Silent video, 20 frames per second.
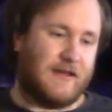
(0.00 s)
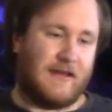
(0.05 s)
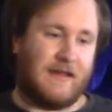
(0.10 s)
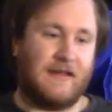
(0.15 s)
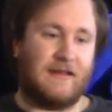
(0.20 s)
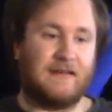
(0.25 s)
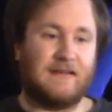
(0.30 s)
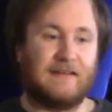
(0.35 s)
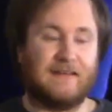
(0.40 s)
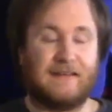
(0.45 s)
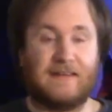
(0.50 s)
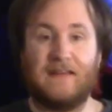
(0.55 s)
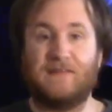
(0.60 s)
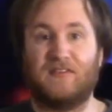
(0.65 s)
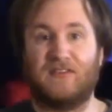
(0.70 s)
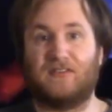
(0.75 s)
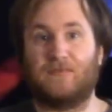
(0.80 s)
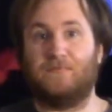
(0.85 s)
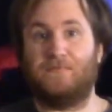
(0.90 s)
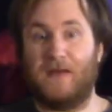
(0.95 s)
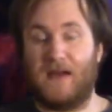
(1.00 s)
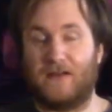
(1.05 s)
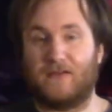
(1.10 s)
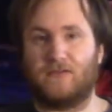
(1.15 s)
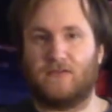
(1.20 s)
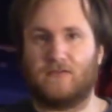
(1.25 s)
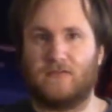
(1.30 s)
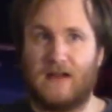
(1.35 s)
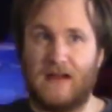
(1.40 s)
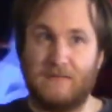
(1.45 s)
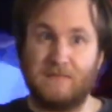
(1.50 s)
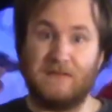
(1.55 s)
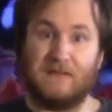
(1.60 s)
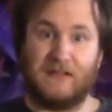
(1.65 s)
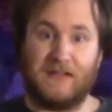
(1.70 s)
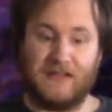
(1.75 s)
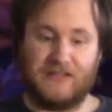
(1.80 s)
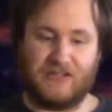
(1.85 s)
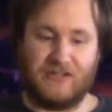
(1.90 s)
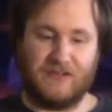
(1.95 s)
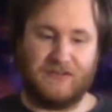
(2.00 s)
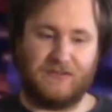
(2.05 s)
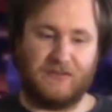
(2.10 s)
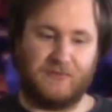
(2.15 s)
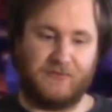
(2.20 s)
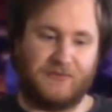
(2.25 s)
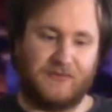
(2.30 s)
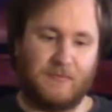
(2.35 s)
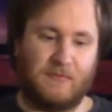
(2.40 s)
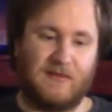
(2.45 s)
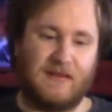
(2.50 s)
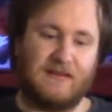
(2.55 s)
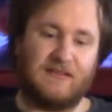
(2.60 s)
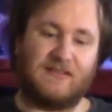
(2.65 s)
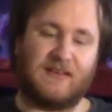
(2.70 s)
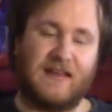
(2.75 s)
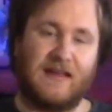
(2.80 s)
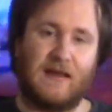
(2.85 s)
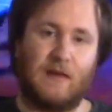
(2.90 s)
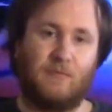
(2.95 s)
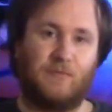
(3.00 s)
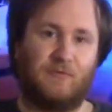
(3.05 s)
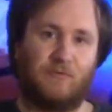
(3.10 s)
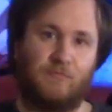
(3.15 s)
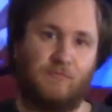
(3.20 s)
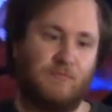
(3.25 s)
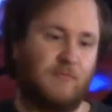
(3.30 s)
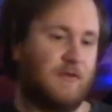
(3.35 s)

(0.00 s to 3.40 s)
and give us better emulations of some of these games.